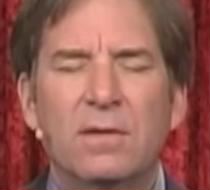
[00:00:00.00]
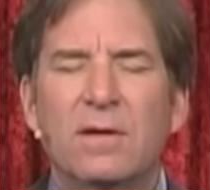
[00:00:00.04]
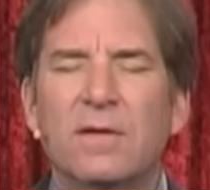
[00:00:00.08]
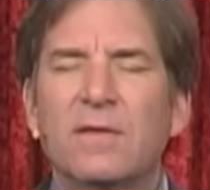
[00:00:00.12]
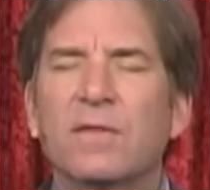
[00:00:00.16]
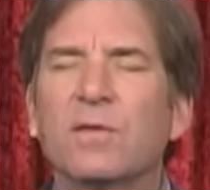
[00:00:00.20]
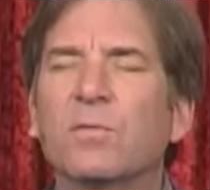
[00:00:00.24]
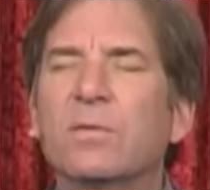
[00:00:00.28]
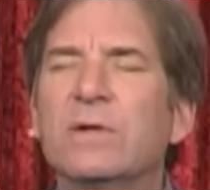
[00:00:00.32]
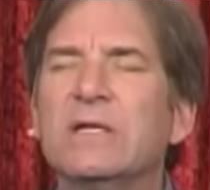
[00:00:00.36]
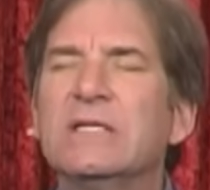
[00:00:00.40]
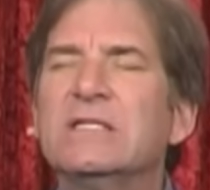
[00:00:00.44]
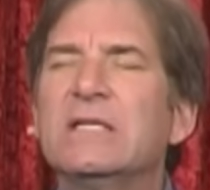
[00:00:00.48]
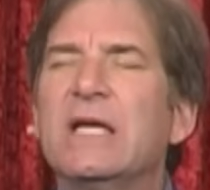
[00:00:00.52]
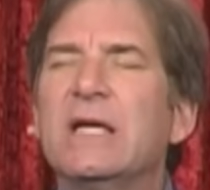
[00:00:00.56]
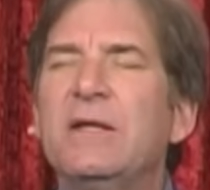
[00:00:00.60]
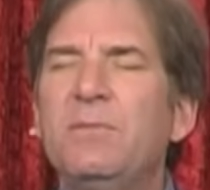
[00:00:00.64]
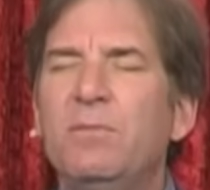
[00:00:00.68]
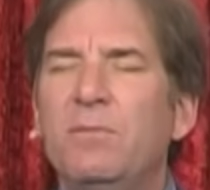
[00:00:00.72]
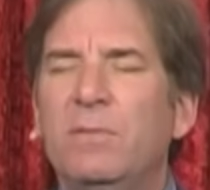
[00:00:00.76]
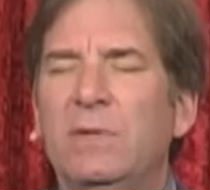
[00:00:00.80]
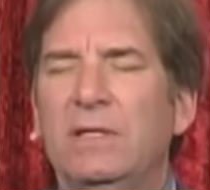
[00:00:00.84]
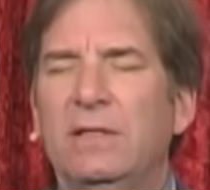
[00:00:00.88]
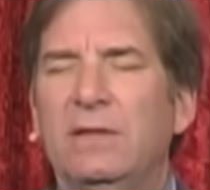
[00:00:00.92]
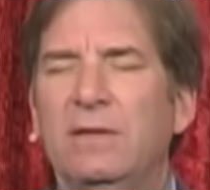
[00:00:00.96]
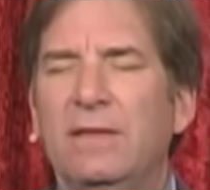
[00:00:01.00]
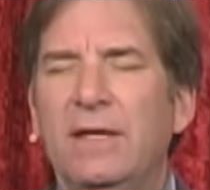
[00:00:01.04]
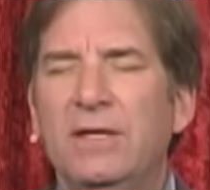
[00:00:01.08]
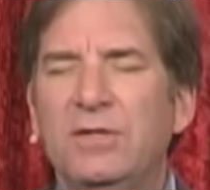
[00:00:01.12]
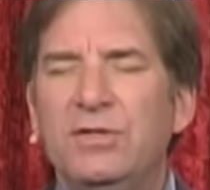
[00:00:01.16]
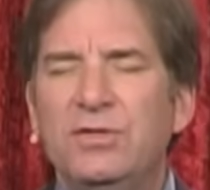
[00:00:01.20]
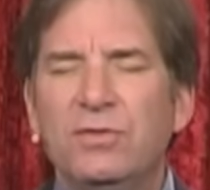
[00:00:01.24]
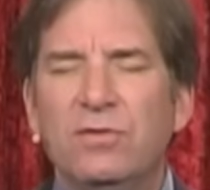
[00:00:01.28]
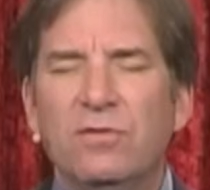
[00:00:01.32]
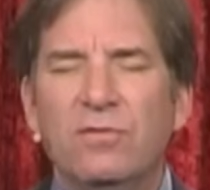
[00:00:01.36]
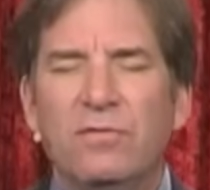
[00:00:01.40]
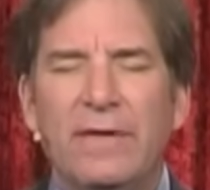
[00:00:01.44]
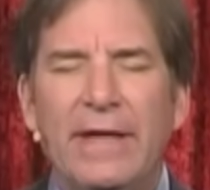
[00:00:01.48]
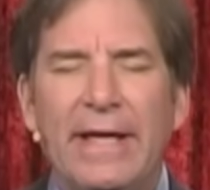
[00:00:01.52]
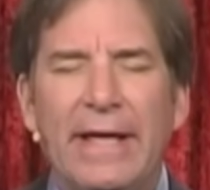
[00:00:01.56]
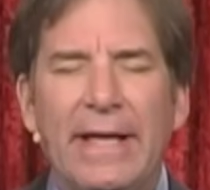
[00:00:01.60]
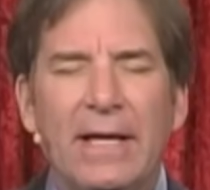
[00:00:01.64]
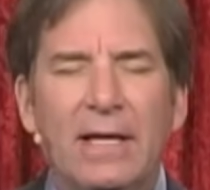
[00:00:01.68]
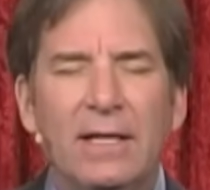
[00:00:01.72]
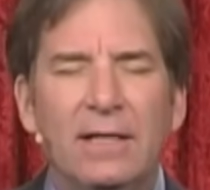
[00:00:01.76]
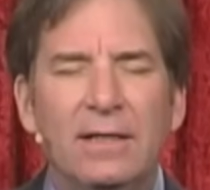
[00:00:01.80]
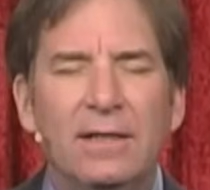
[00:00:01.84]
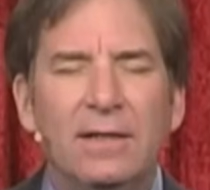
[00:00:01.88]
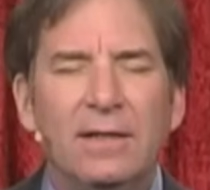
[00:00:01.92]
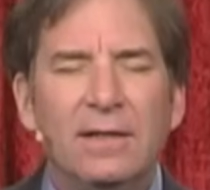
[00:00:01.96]
the resentment that you have
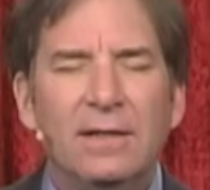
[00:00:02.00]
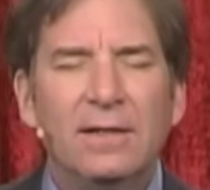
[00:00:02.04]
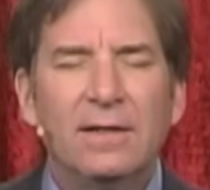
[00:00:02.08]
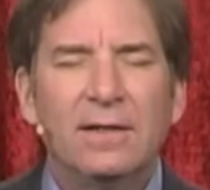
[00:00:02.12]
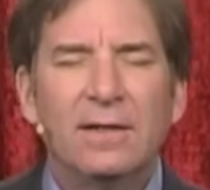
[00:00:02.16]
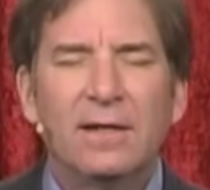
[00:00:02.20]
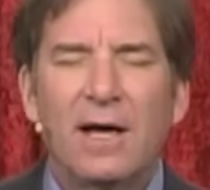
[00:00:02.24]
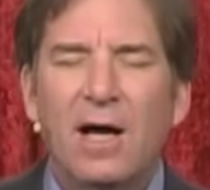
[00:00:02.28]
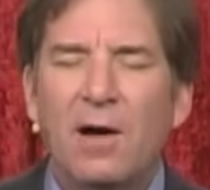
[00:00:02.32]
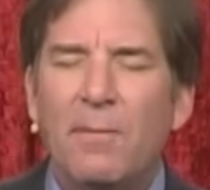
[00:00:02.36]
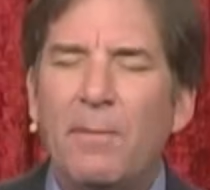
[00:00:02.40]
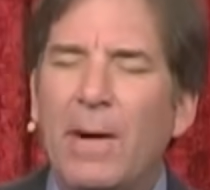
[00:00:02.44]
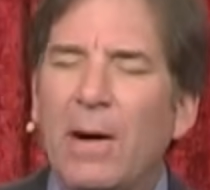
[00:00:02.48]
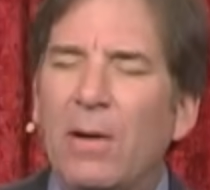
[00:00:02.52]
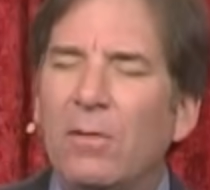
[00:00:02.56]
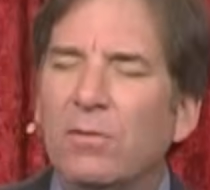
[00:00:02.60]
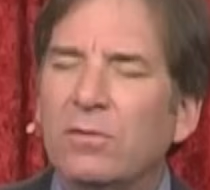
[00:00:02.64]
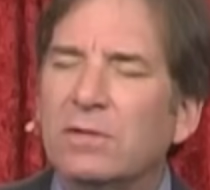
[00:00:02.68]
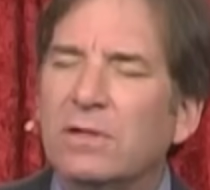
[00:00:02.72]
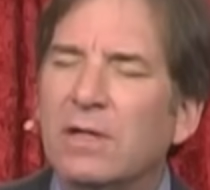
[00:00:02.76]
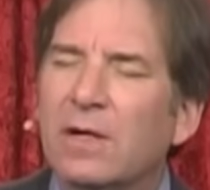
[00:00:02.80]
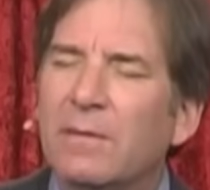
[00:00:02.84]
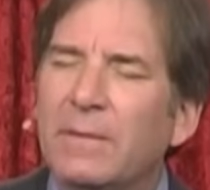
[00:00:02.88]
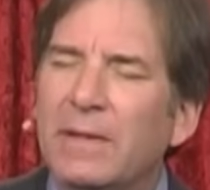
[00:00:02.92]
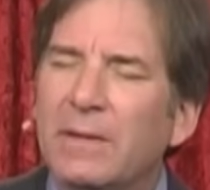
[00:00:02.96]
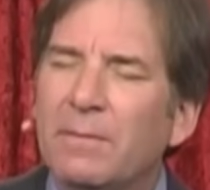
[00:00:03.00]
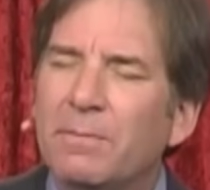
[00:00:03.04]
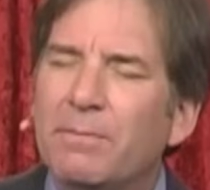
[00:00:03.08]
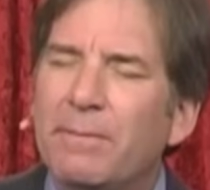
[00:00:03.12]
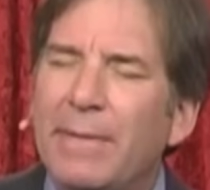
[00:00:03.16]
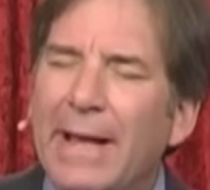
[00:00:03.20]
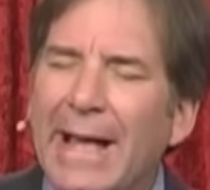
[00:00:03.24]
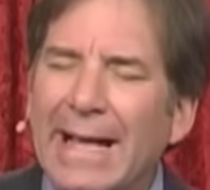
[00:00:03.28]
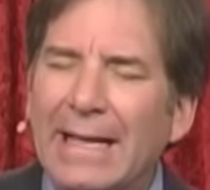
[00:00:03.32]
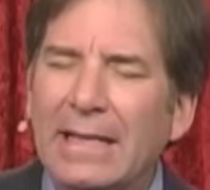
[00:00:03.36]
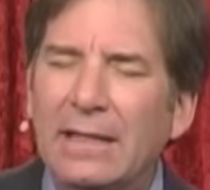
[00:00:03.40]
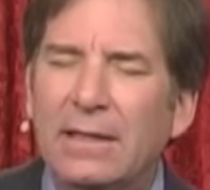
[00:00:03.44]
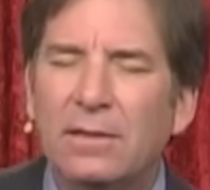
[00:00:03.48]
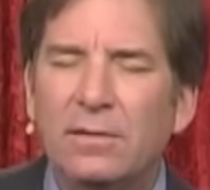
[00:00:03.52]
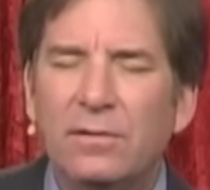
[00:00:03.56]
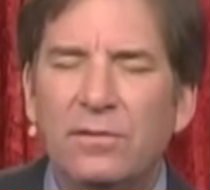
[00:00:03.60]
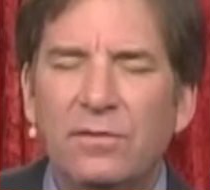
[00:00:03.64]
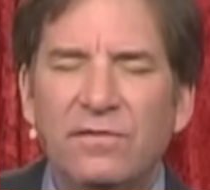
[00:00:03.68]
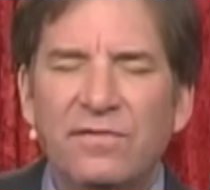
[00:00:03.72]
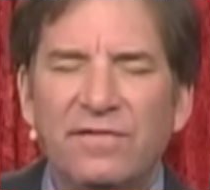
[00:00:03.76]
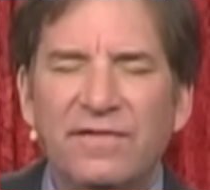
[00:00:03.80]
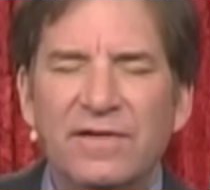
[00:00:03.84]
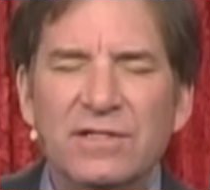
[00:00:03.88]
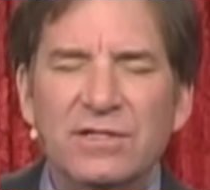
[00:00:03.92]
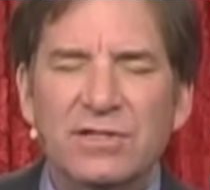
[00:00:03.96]
had about coming back into
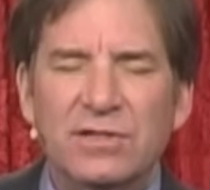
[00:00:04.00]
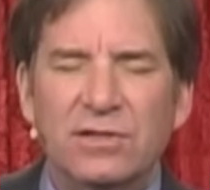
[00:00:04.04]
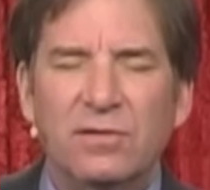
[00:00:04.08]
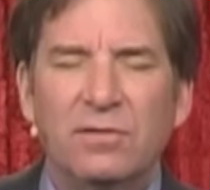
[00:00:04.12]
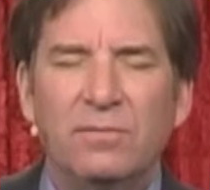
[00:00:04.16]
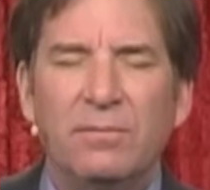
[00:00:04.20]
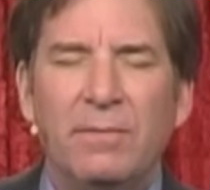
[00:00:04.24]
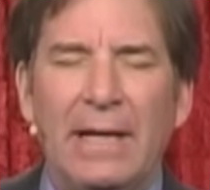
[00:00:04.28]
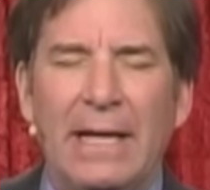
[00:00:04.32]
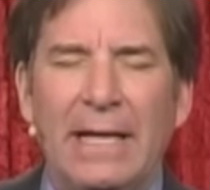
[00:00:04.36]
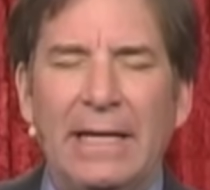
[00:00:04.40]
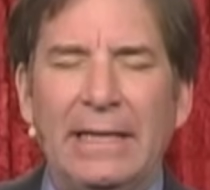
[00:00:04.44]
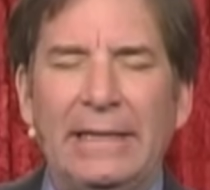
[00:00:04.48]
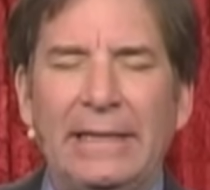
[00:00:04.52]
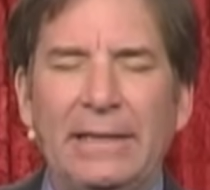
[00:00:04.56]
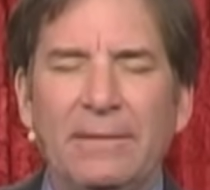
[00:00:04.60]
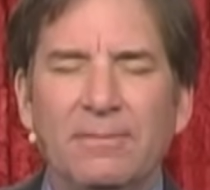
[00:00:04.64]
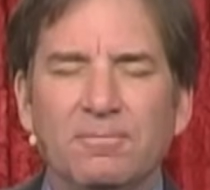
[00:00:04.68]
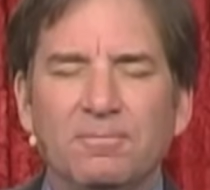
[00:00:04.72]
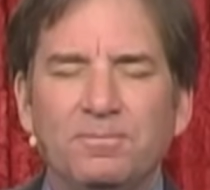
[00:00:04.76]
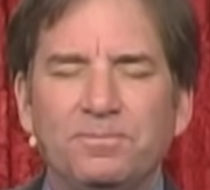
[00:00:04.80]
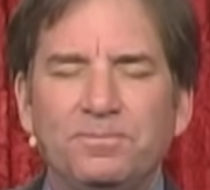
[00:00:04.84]
physical body,